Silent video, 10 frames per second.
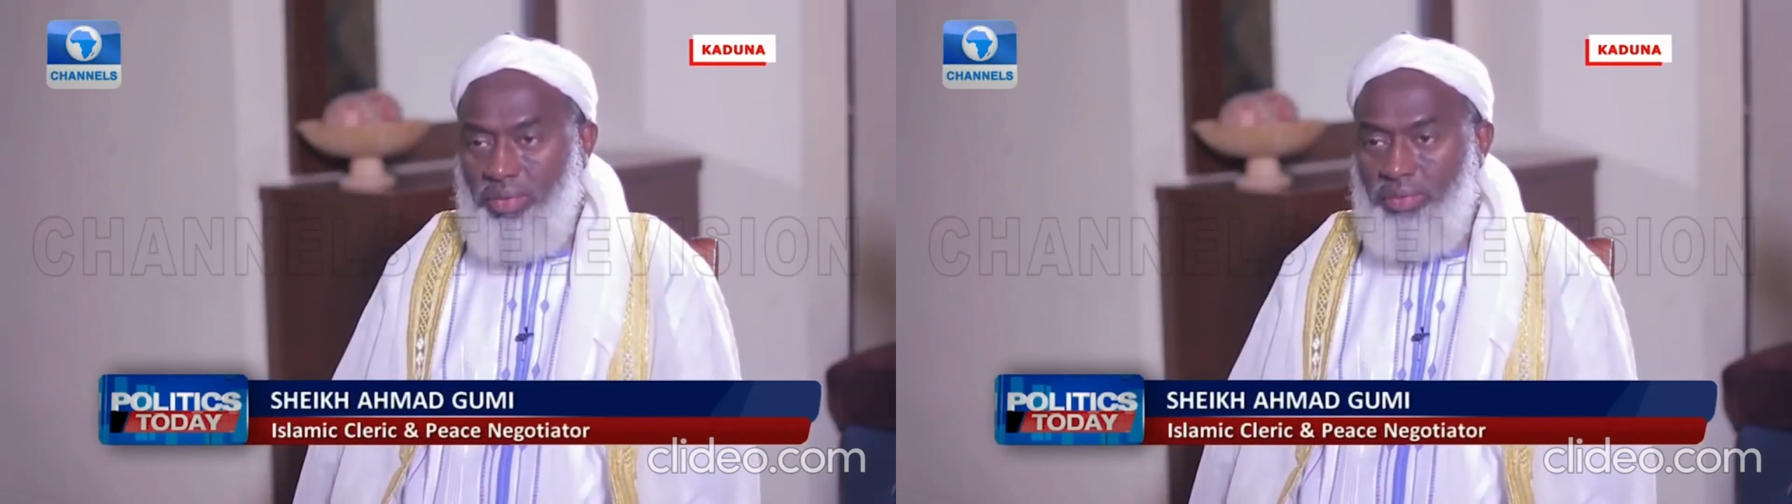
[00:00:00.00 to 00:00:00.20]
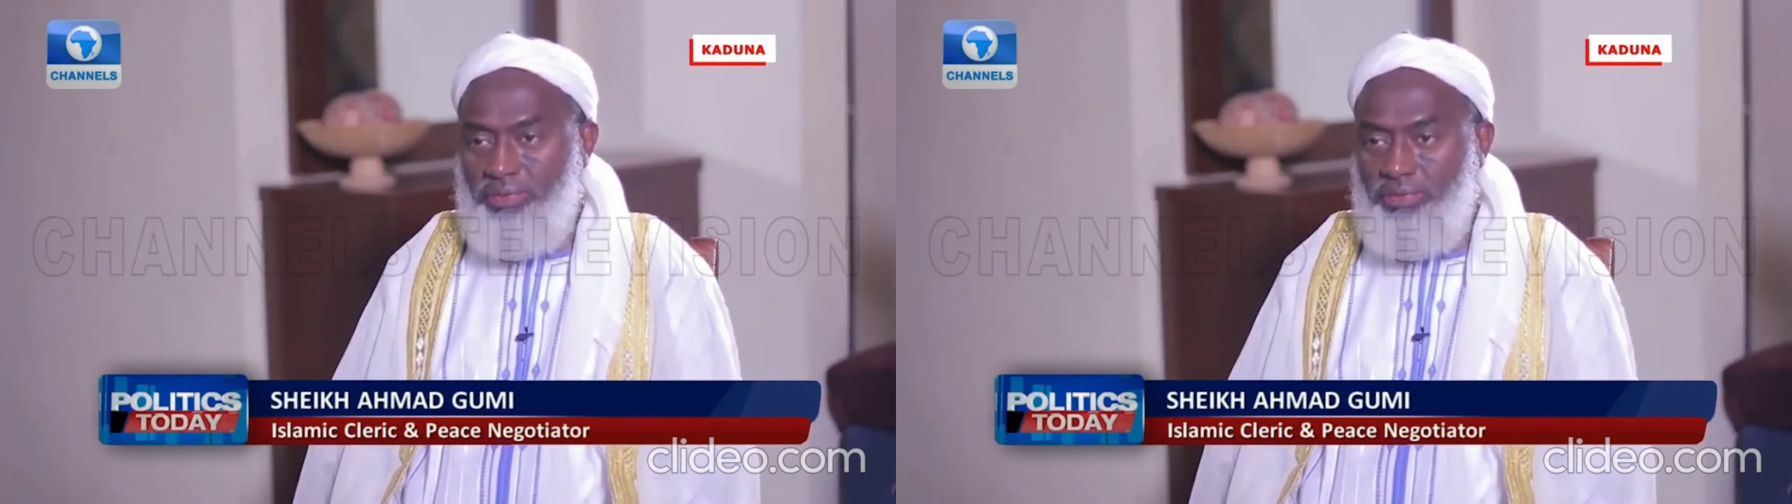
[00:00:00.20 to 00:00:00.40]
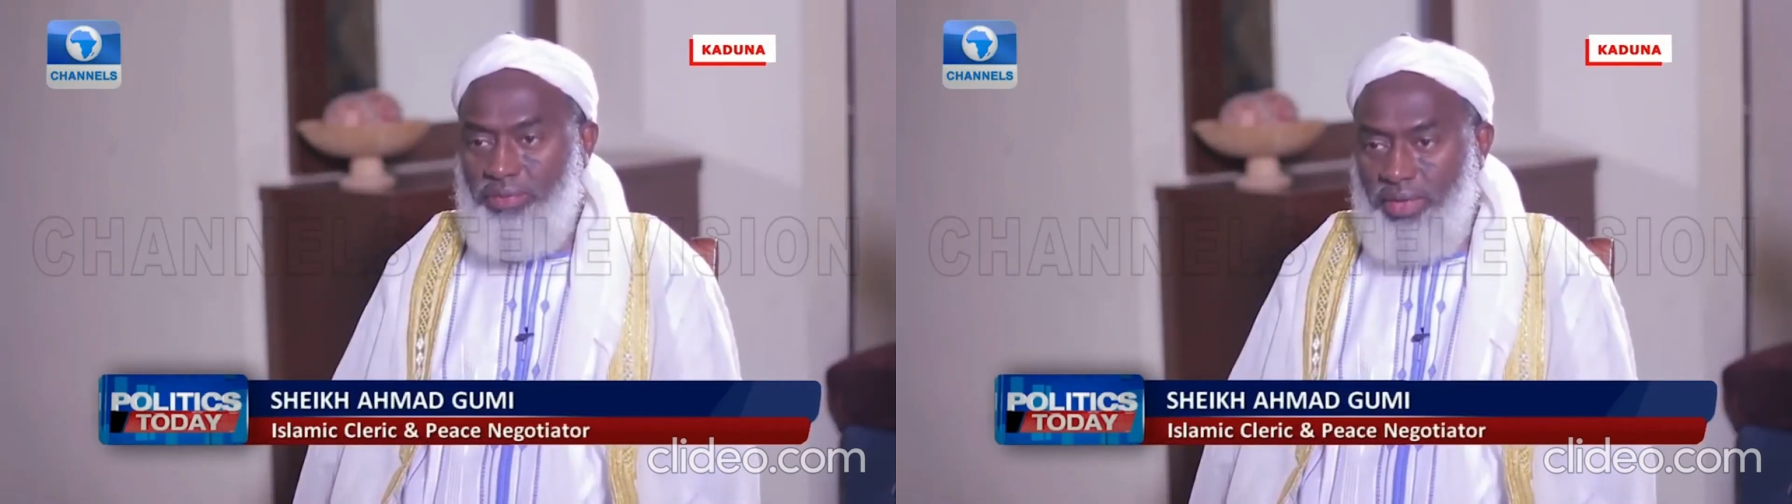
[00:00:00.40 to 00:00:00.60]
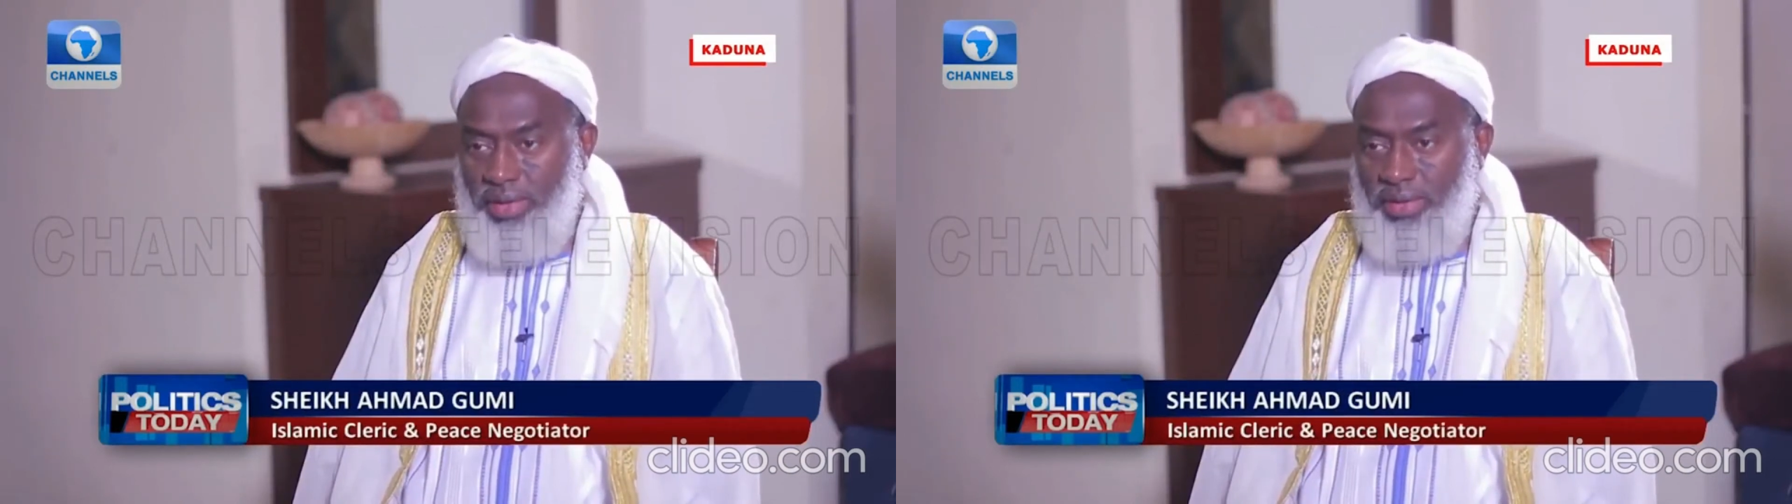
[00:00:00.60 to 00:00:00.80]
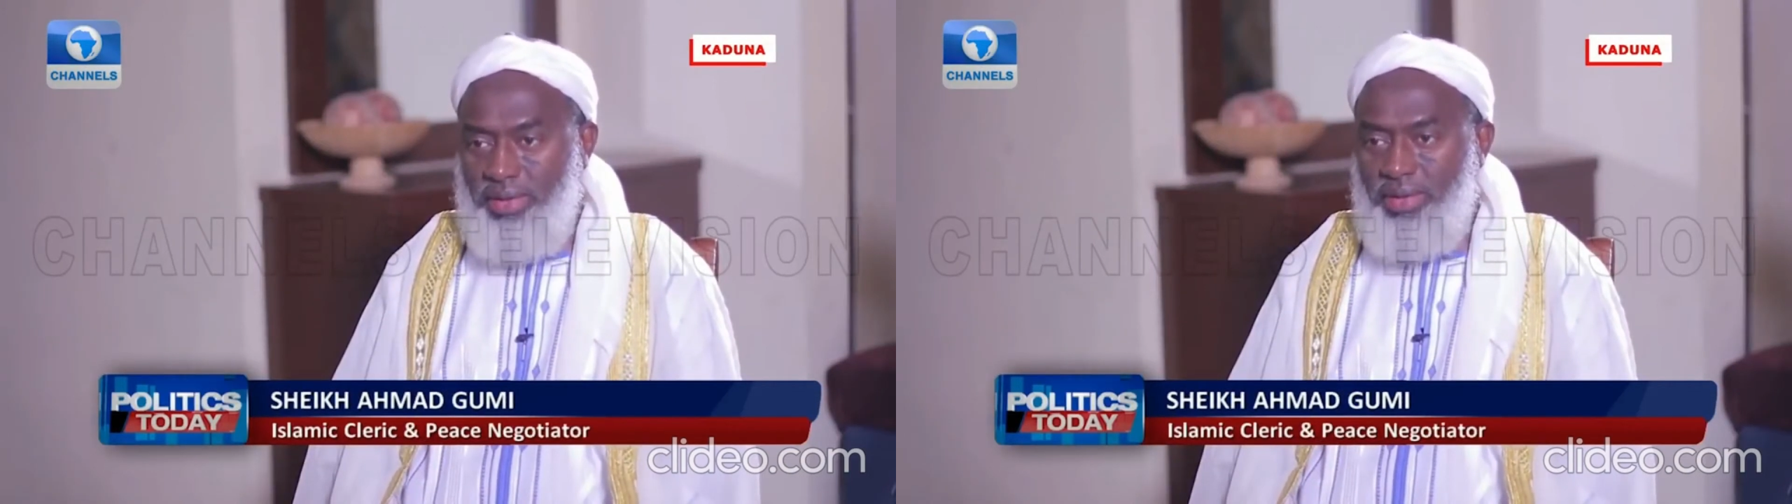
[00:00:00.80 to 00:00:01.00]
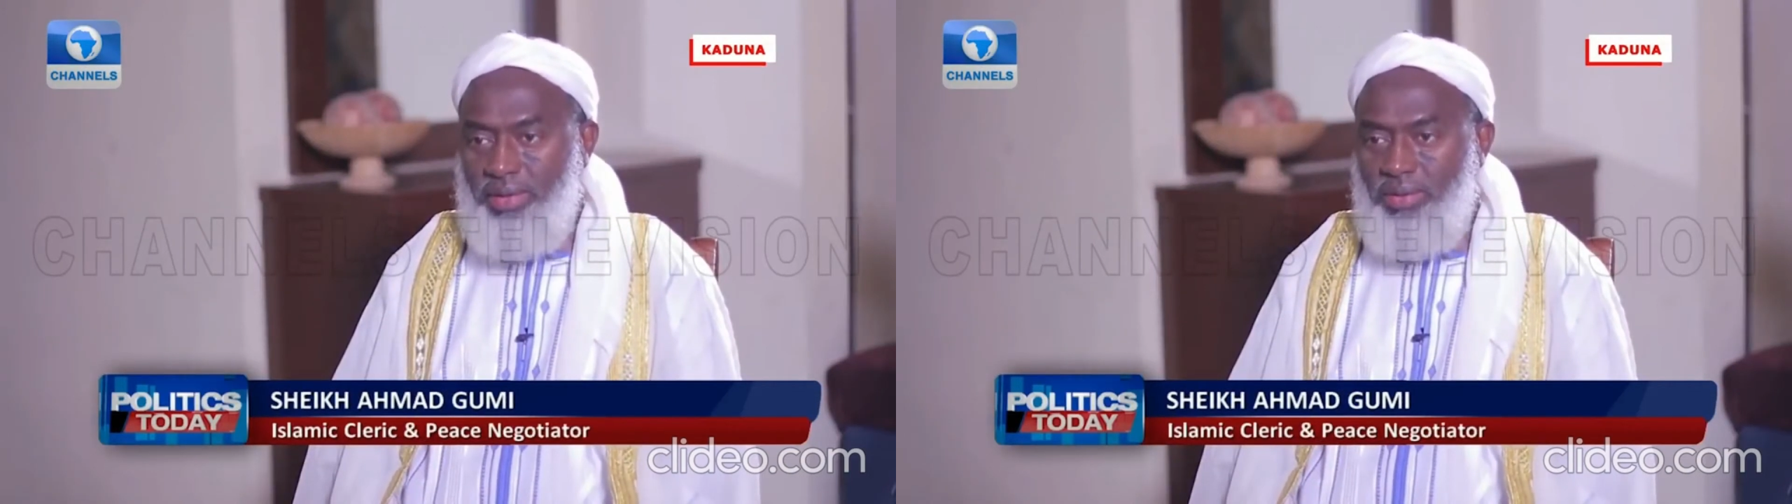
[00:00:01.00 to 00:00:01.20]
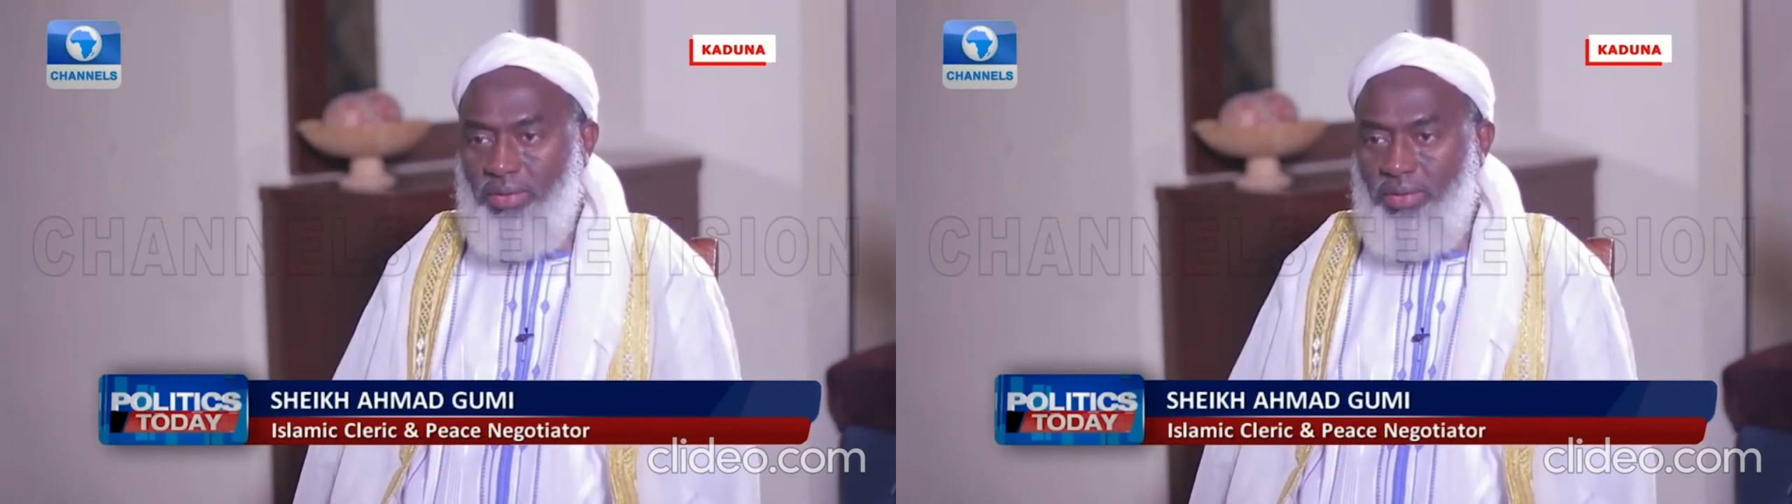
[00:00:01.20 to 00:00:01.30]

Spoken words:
The Fulani